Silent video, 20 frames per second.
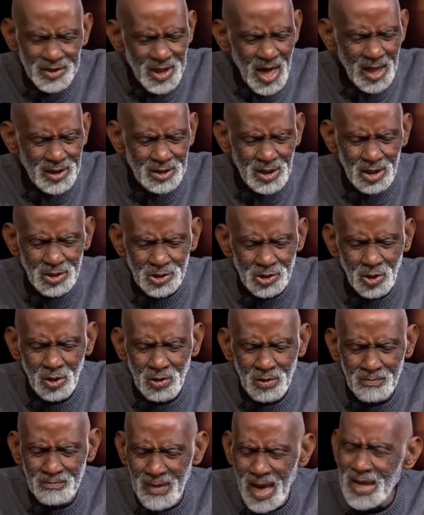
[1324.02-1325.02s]
that
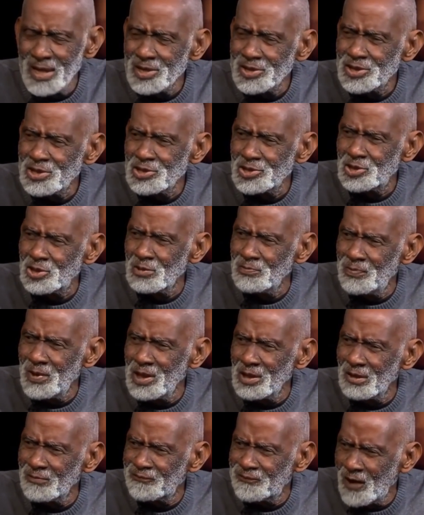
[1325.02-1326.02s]
your medicine should
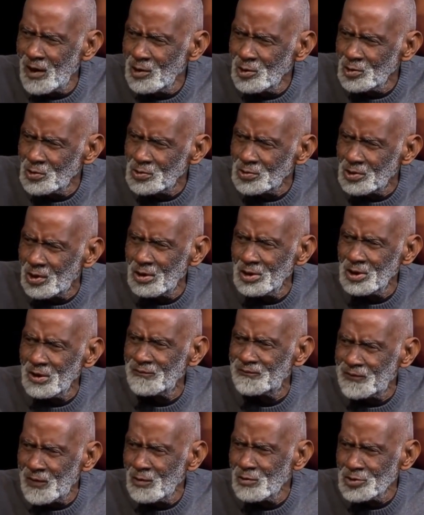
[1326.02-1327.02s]
be your food, or
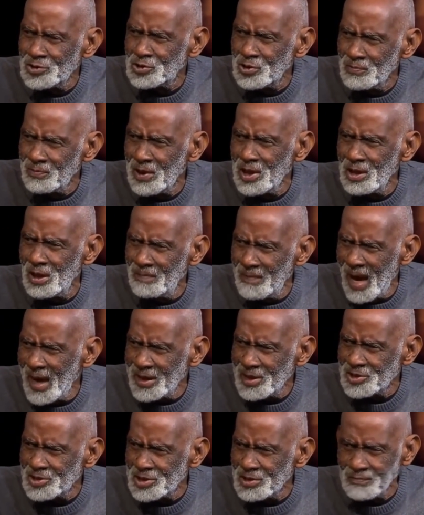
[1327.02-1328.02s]
your food should be your
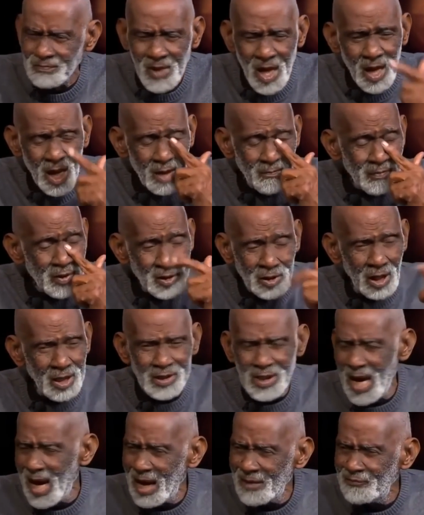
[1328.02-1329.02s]
medicine.
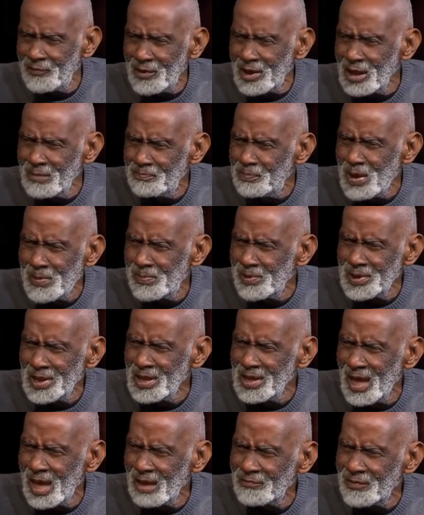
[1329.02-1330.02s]
Because the African people
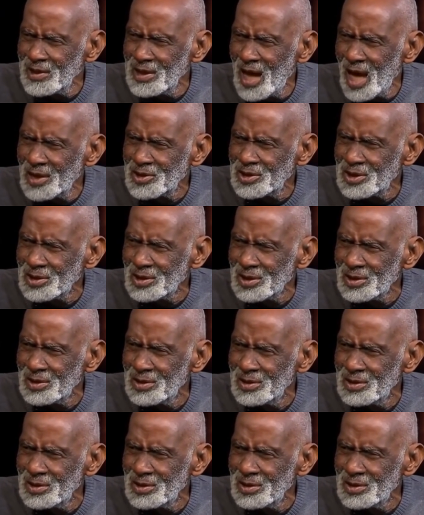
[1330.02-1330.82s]
didn't have a doctor.